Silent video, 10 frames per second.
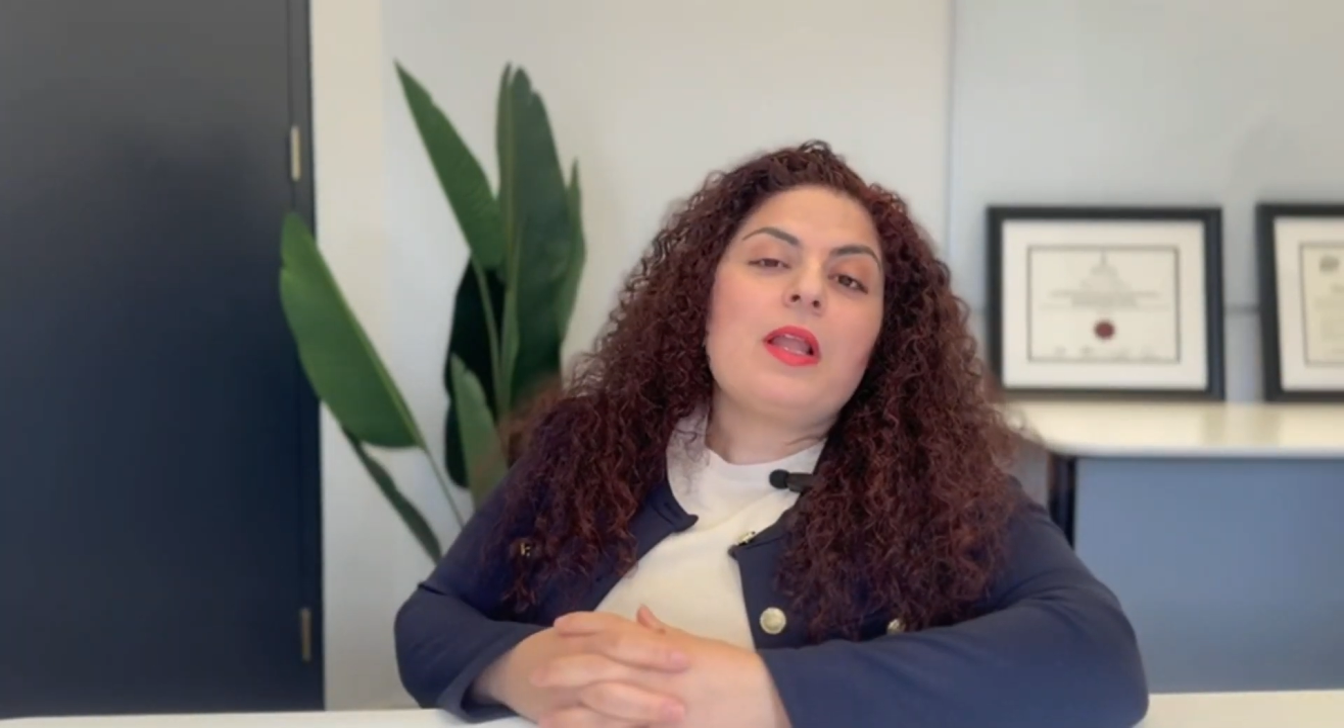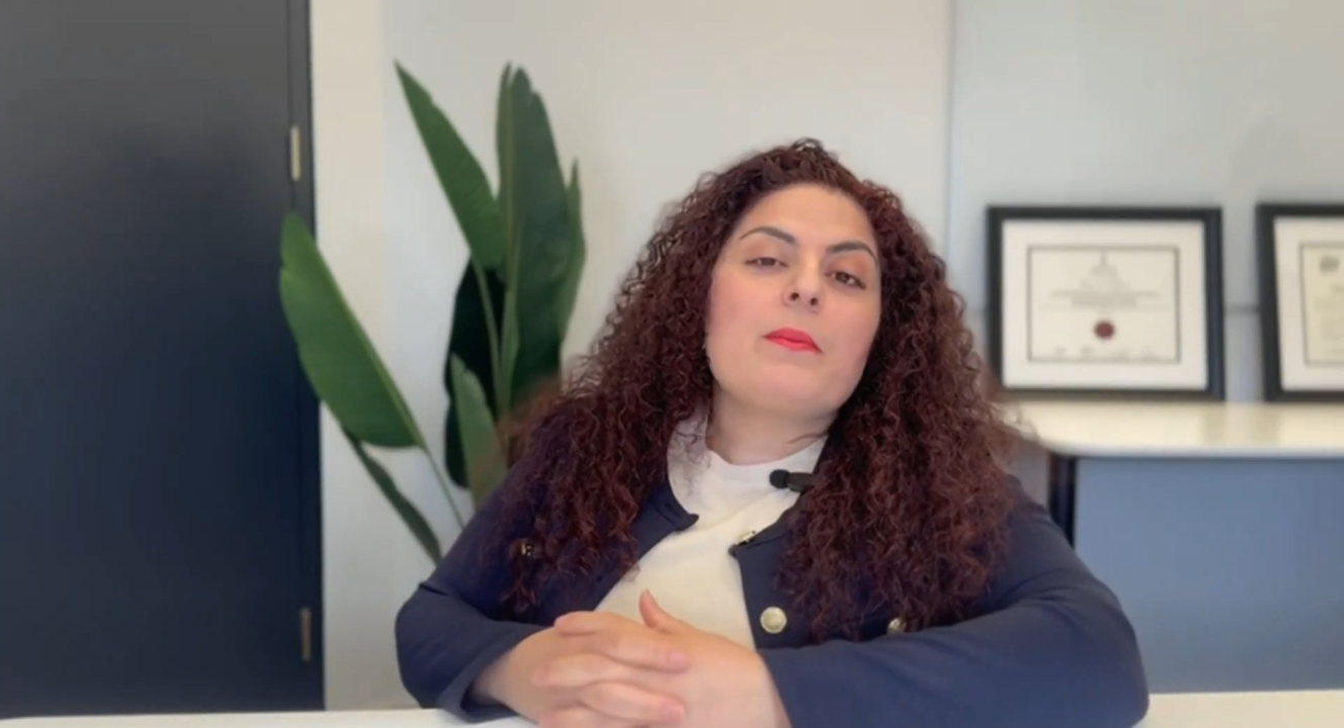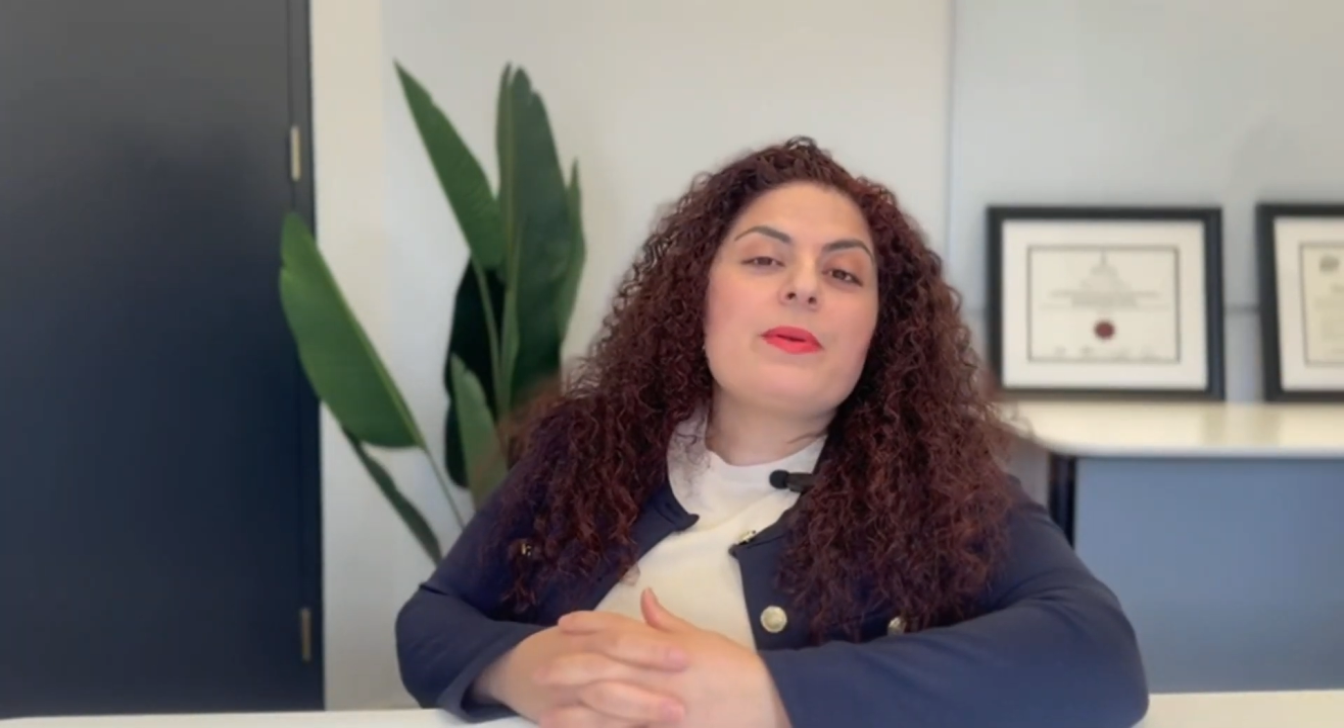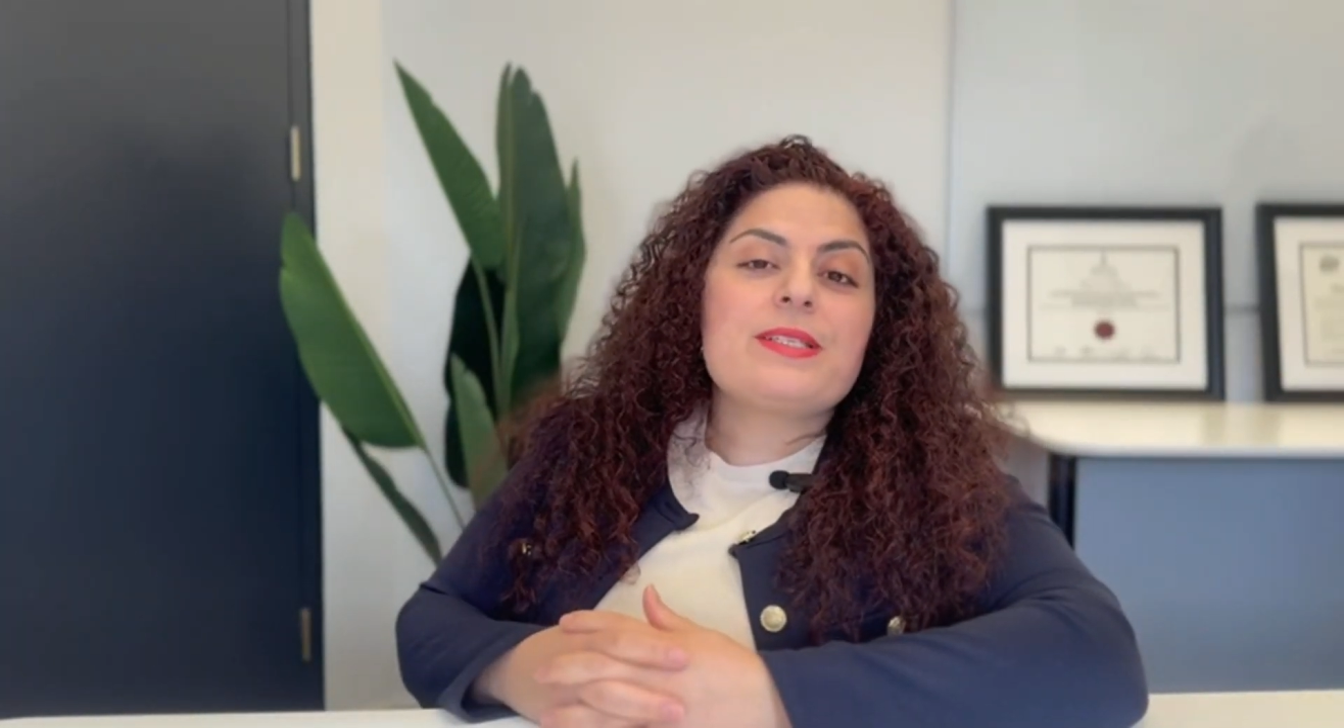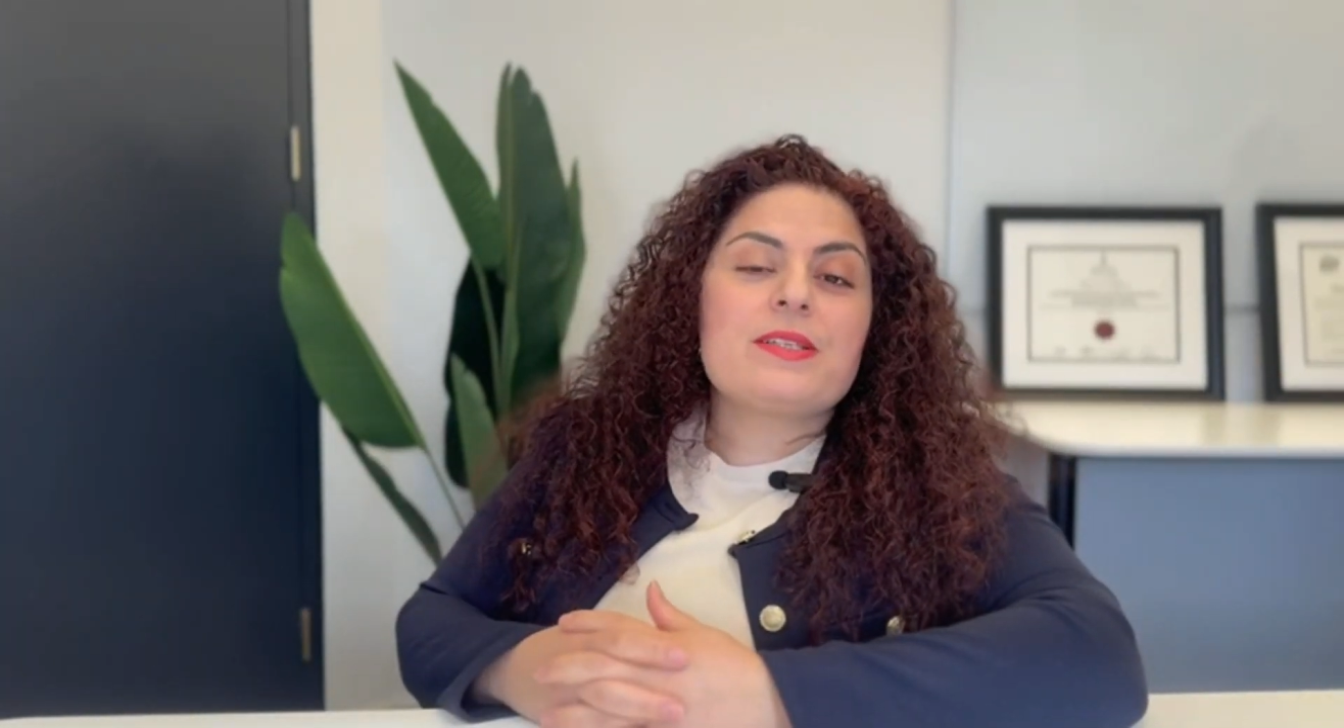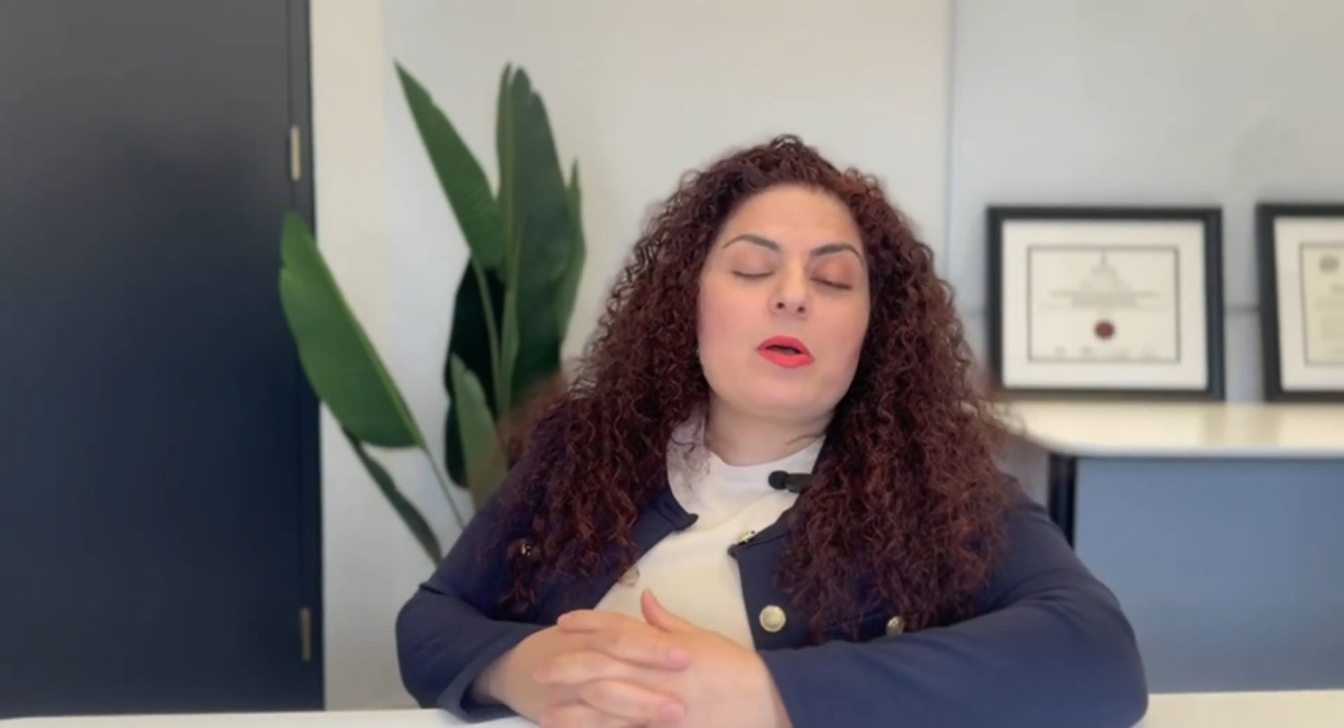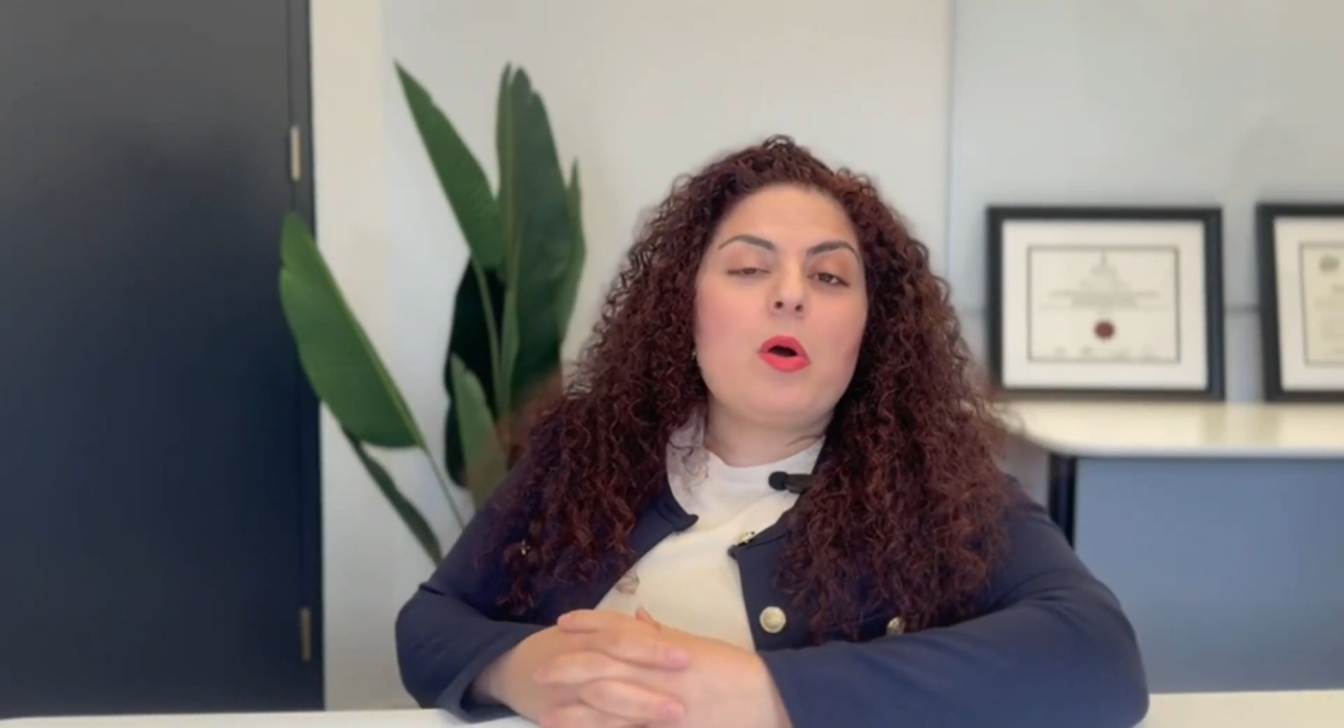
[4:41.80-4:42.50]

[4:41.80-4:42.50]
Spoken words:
business